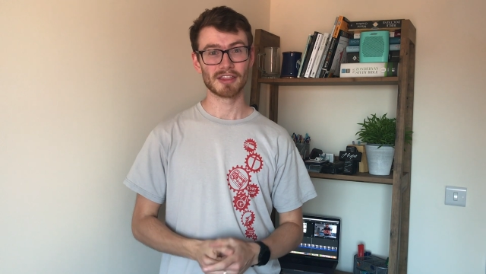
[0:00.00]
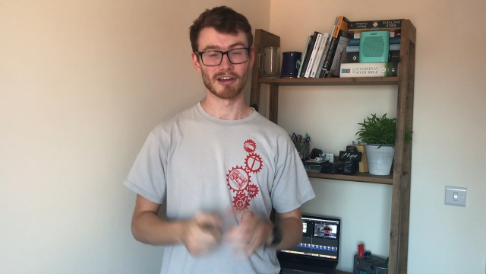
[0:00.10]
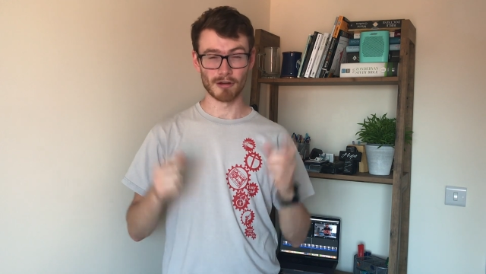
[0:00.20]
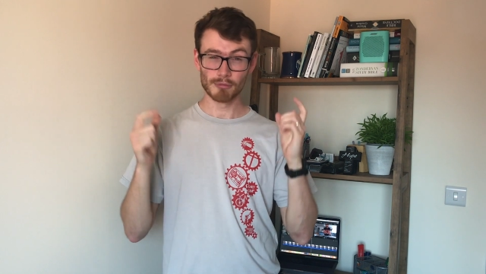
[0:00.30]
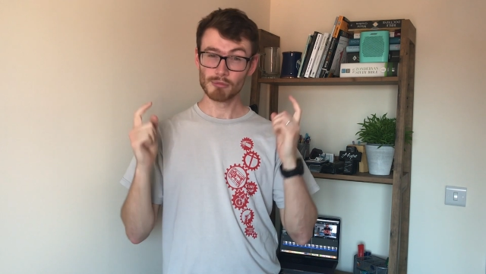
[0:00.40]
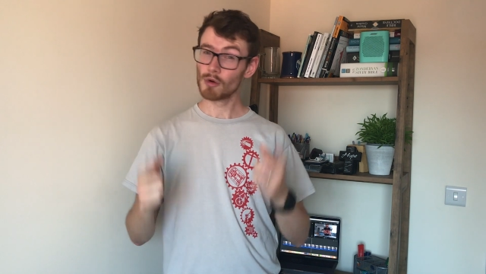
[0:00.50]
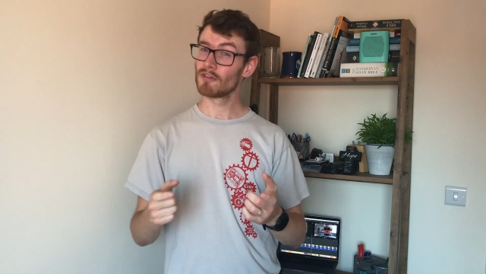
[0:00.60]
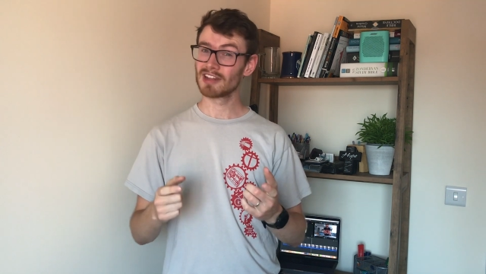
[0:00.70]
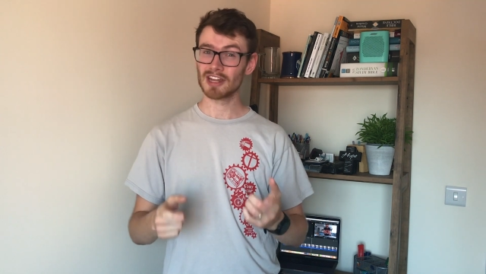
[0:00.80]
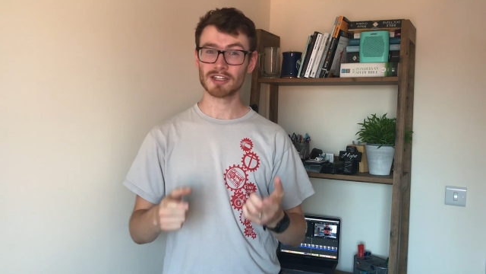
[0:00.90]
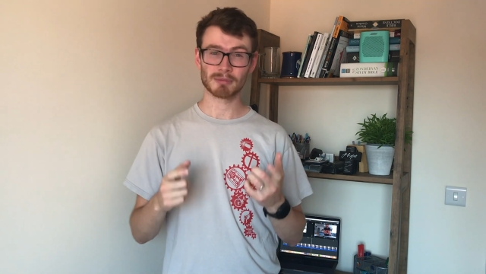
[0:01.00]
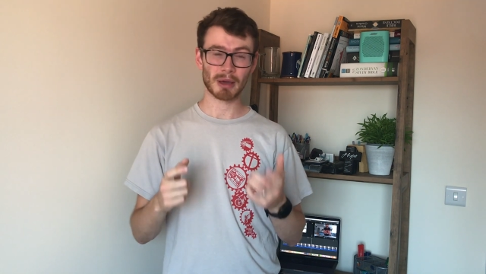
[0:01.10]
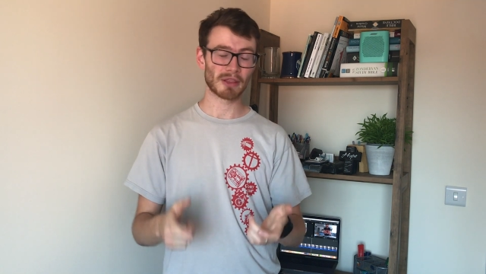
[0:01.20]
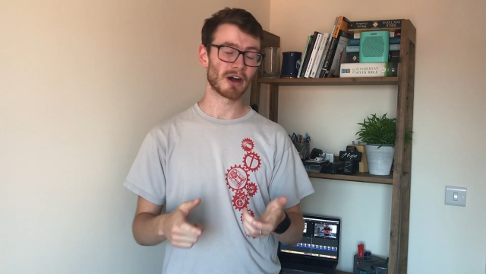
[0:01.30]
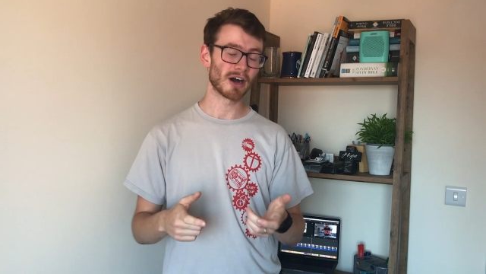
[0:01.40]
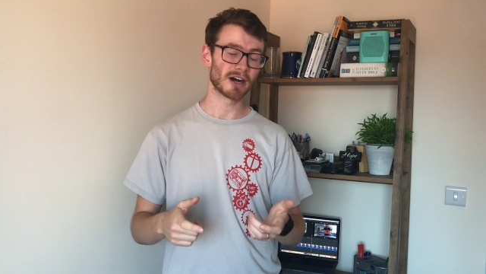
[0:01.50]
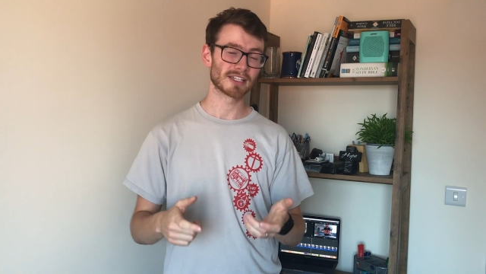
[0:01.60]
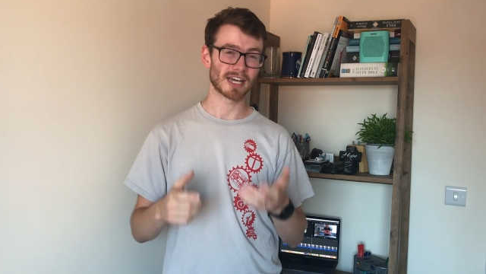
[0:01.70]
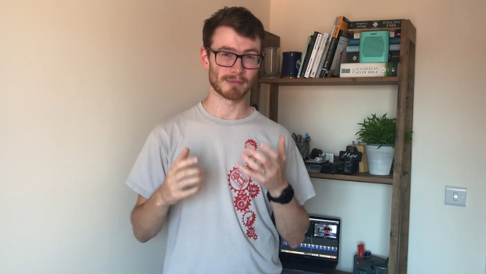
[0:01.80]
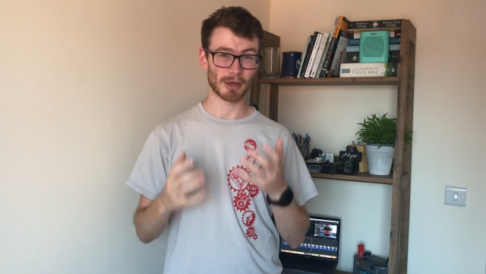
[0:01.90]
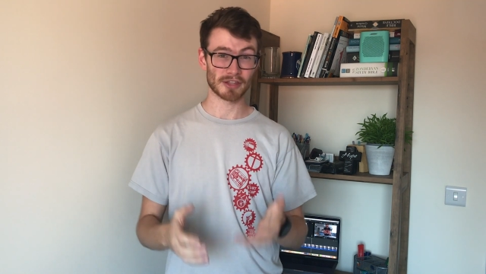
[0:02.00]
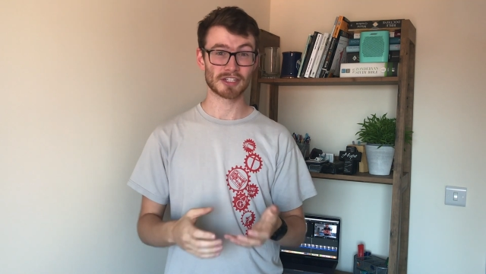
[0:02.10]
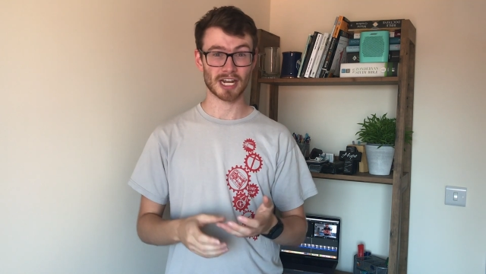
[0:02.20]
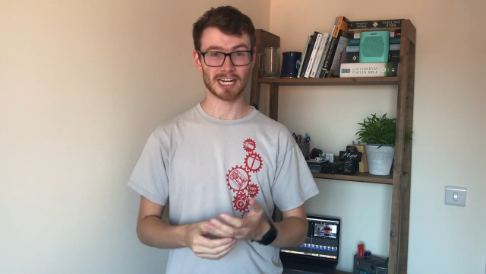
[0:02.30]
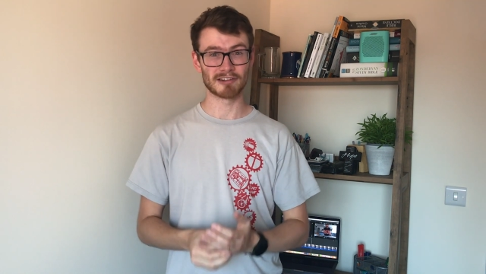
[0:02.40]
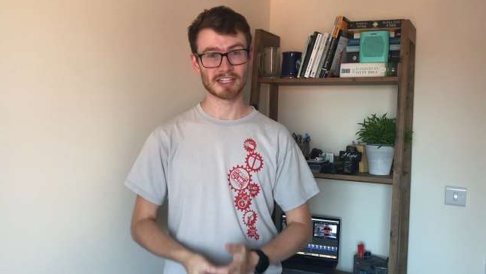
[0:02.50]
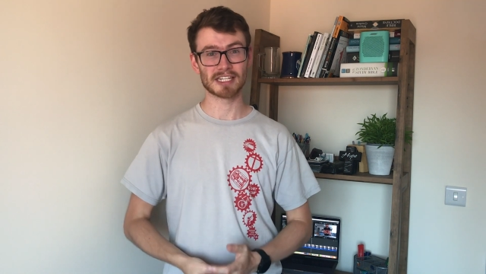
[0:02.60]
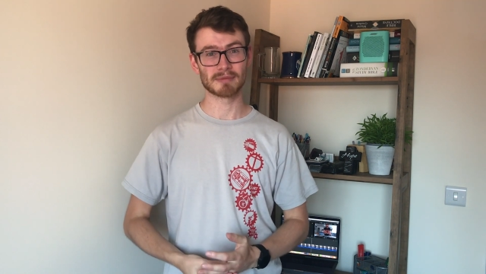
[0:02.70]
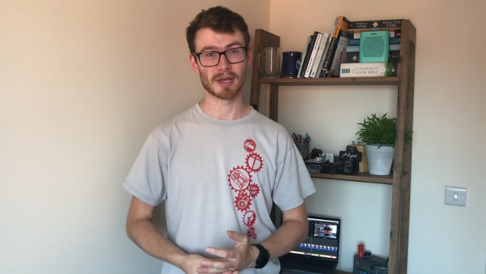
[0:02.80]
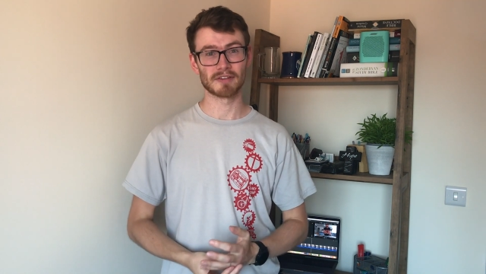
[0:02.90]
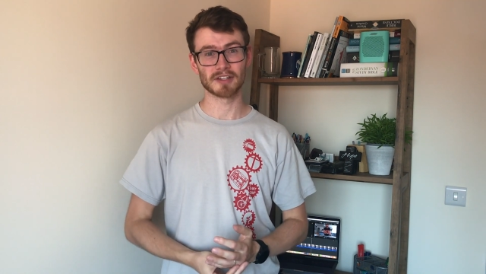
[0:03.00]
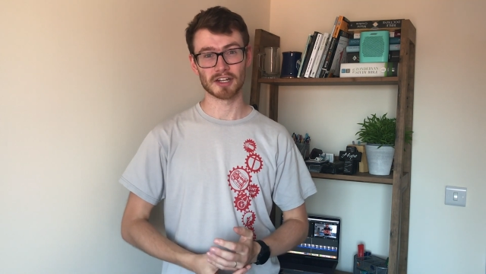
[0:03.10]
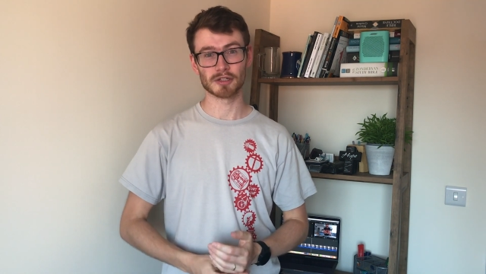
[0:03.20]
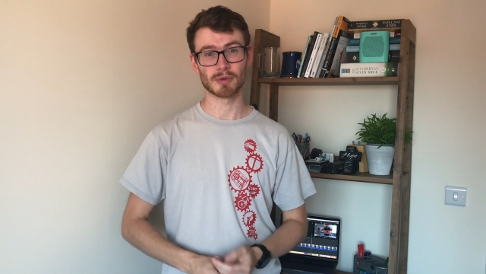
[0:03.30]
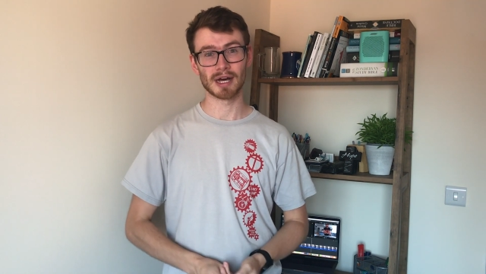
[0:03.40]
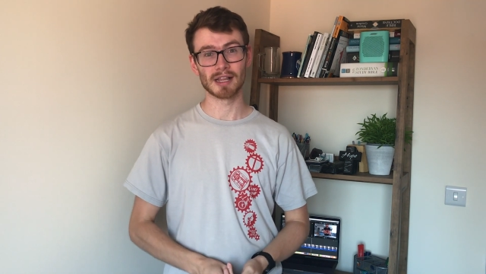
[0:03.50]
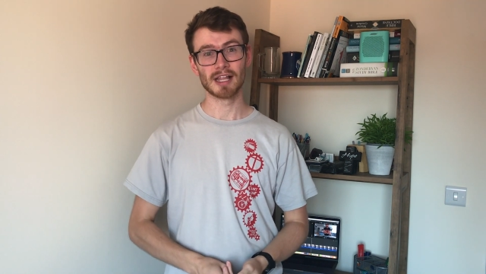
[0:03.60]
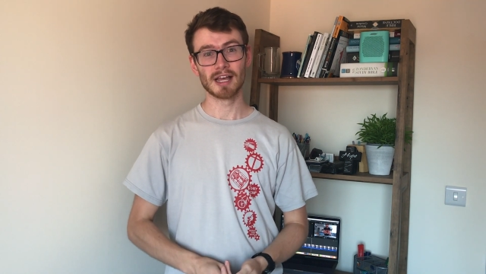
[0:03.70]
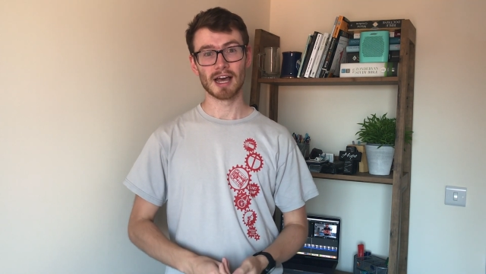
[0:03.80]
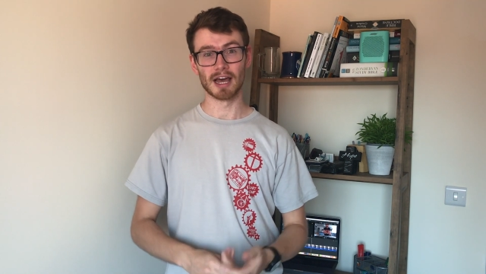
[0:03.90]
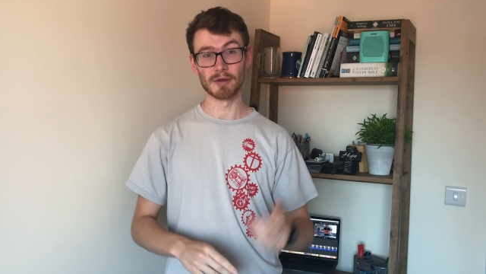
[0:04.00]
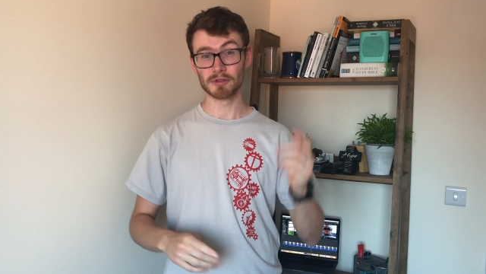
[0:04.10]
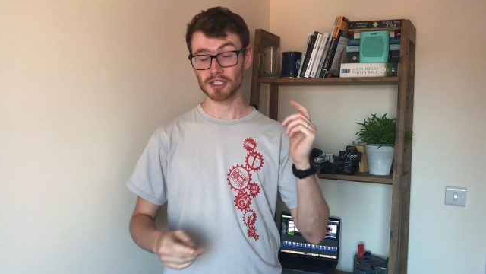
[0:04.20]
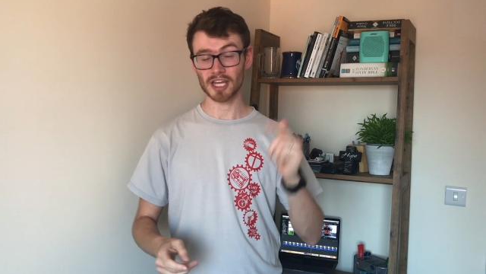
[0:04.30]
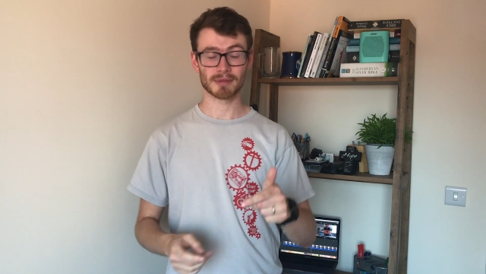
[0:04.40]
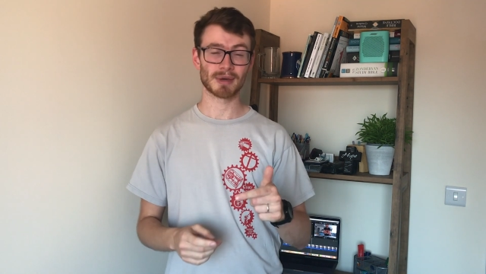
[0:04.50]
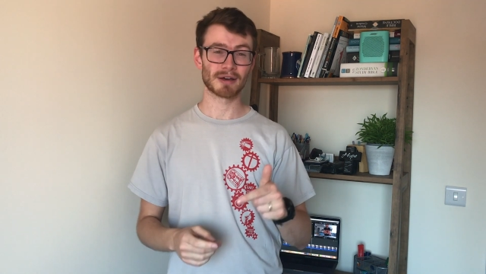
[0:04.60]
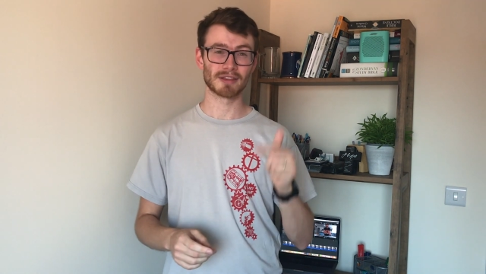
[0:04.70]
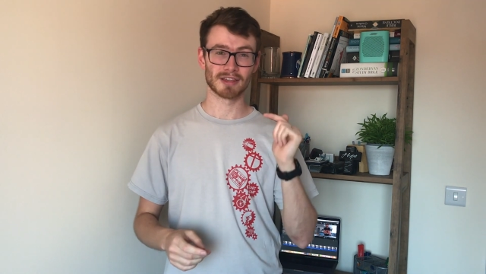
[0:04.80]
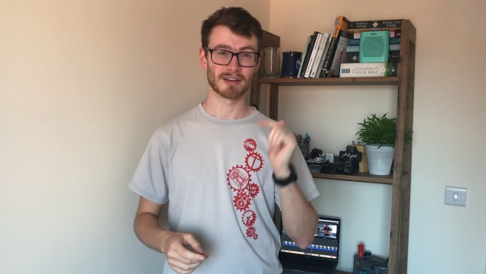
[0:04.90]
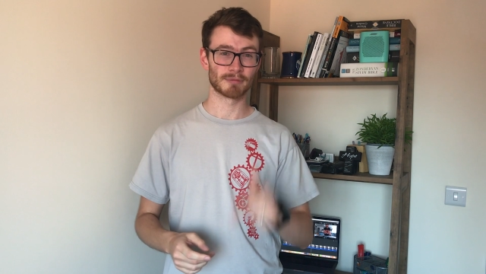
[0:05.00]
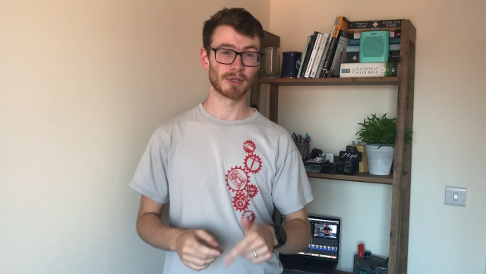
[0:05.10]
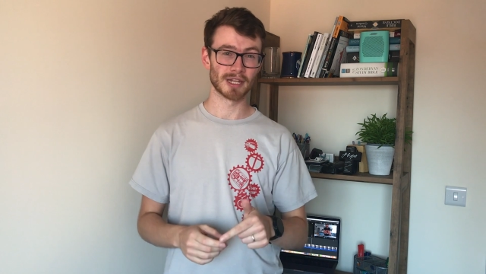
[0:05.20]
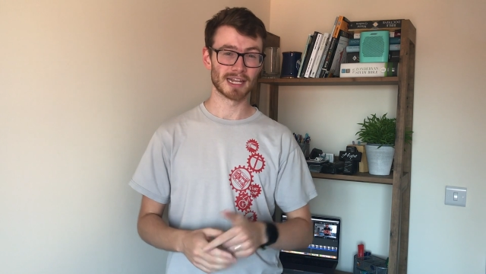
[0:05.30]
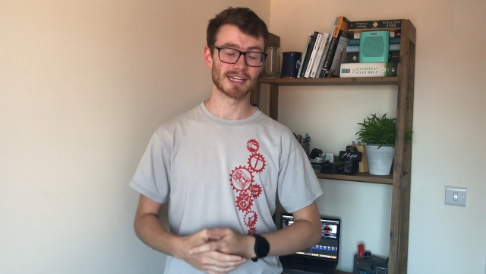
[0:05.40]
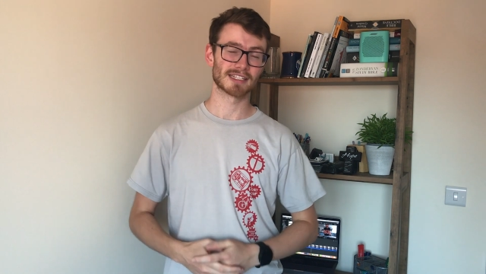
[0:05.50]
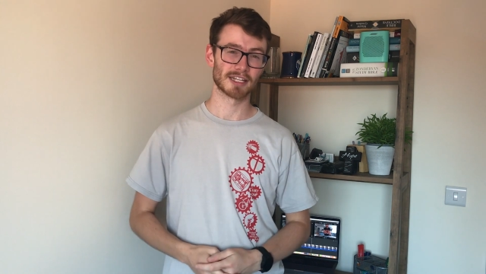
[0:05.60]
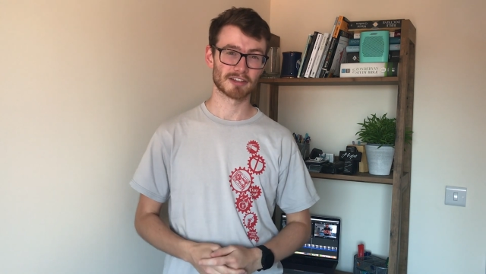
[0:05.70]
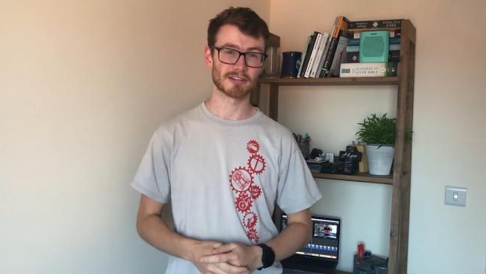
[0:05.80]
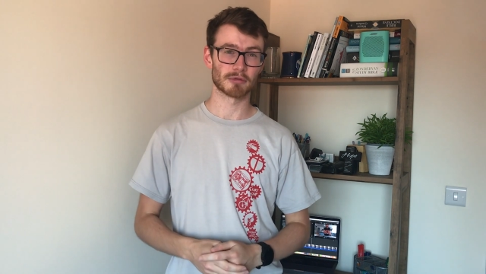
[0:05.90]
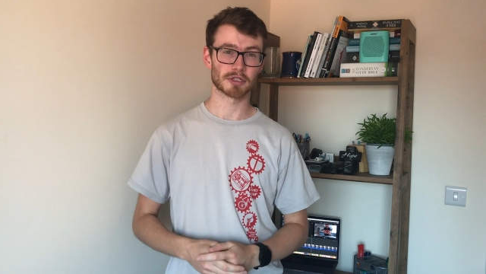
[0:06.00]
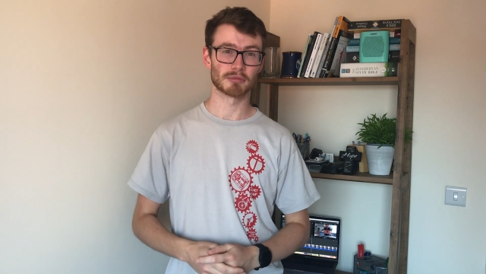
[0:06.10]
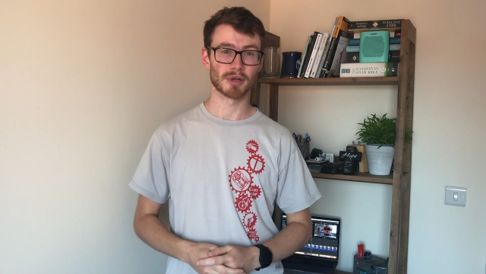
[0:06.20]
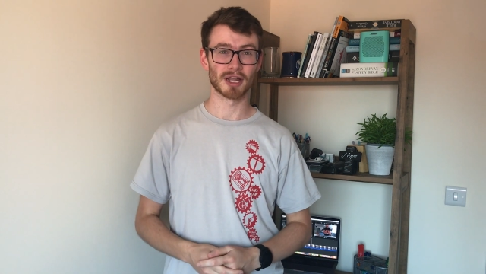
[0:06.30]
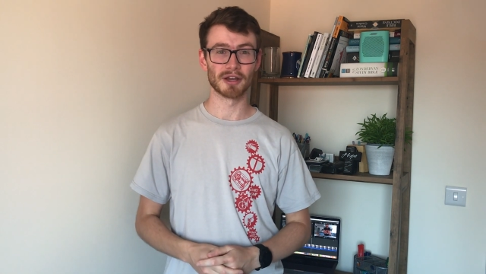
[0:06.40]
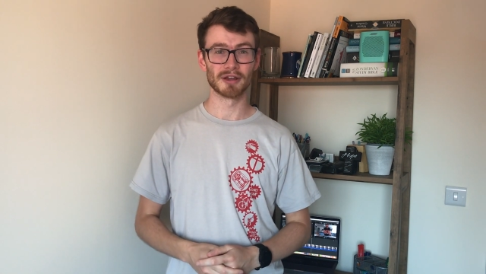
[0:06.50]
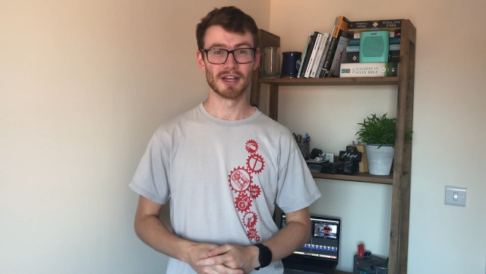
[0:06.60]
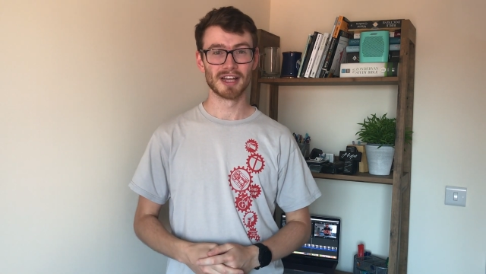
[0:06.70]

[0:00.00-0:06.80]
There are more videos about the heart and about the circulatory system that I've done as well. Um, check them out, I'll put the links in the description below.